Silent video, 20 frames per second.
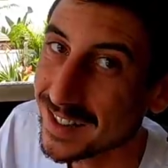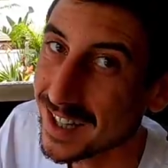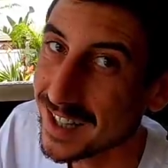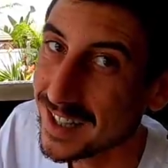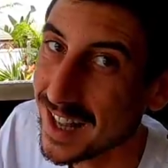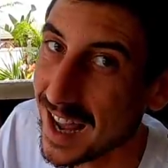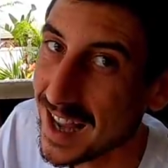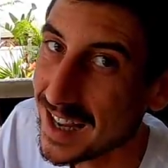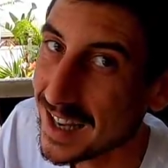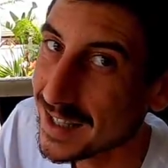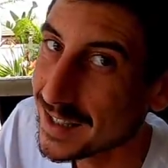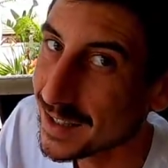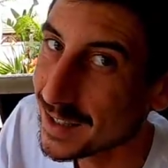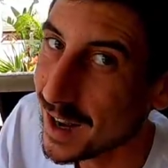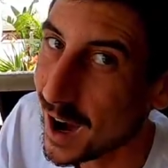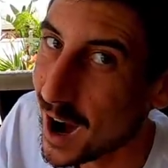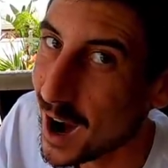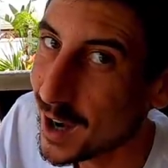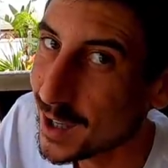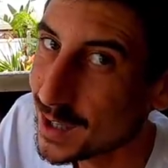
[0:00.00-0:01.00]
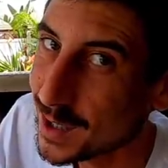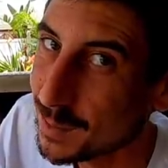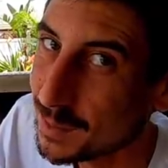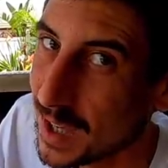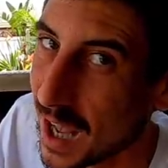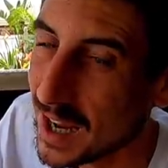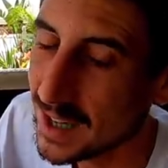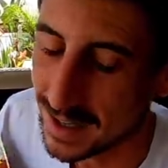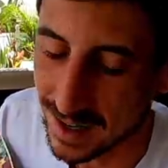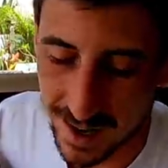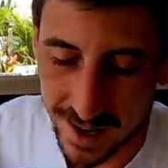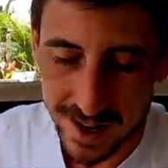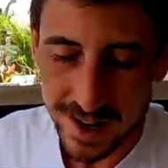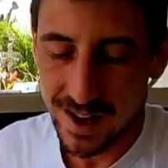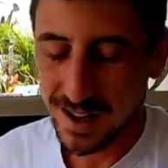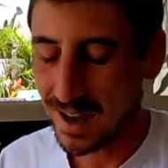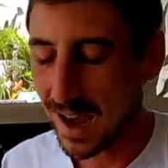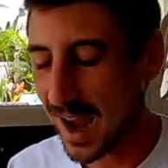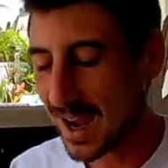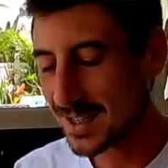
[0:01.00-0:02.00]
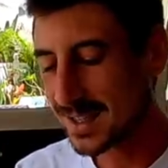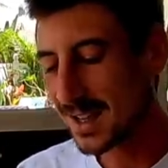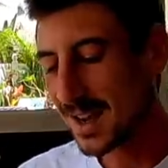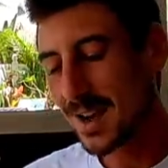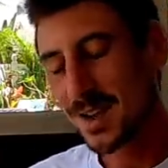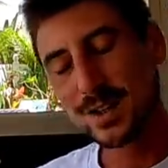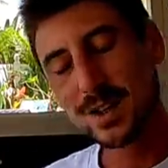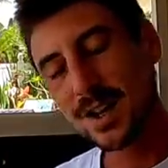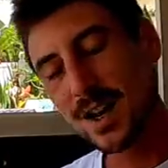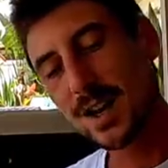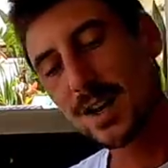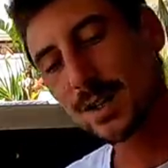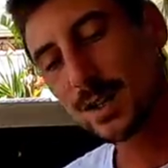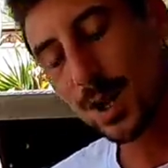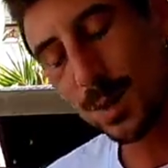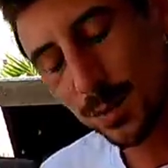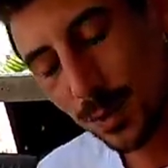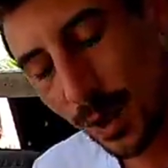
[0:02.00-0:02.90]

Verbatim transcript: and today is an awesome day, Guys, you need to